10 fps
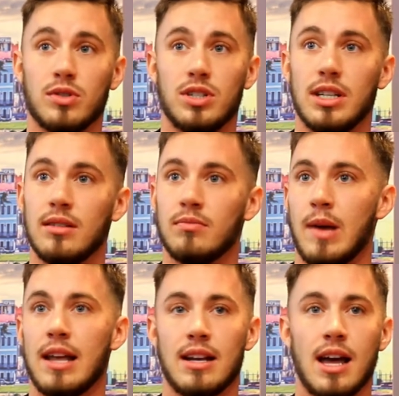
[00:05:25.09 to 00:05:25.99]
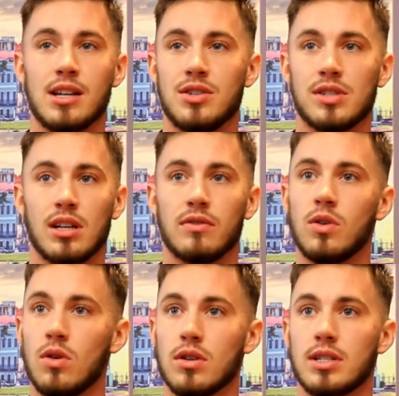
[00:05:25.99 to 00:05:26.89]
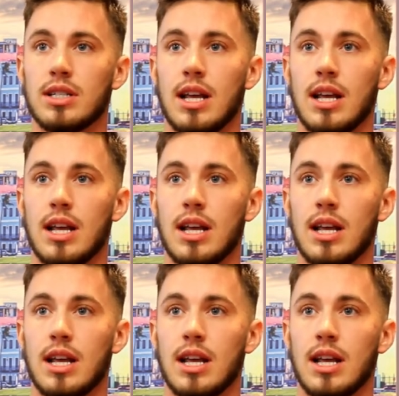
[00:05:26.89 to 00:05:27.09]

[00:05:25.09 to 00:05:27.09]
She didn't bat an eye. She was like, of course.